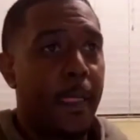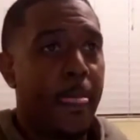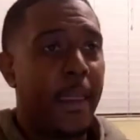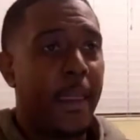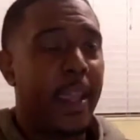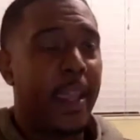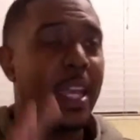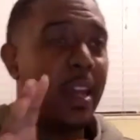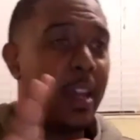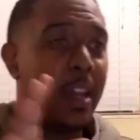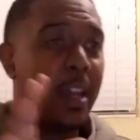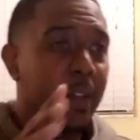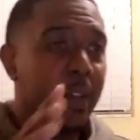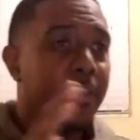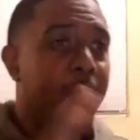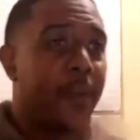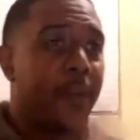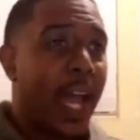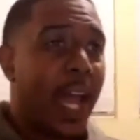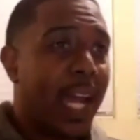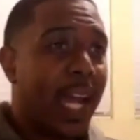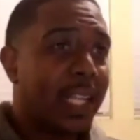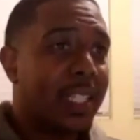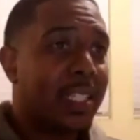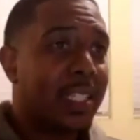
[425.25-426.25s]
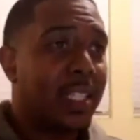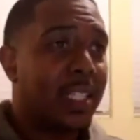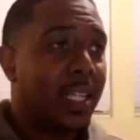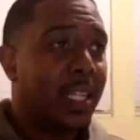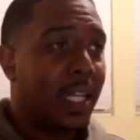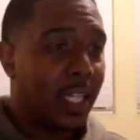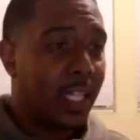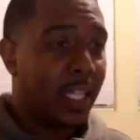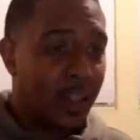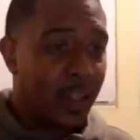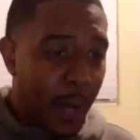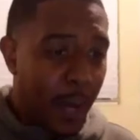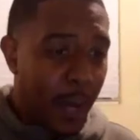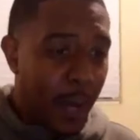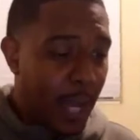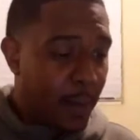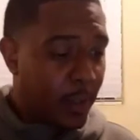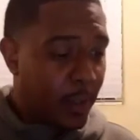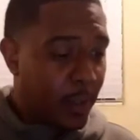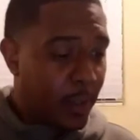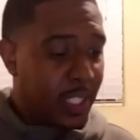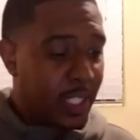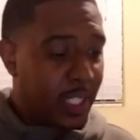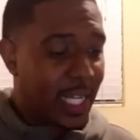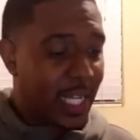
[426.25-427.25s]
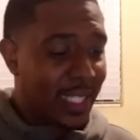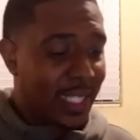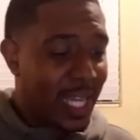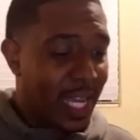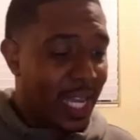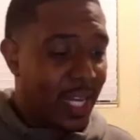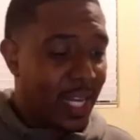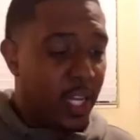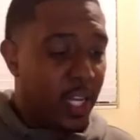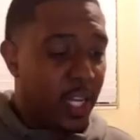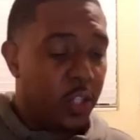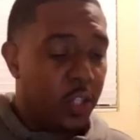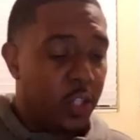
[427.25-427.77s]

It, in fact, in the Bible says that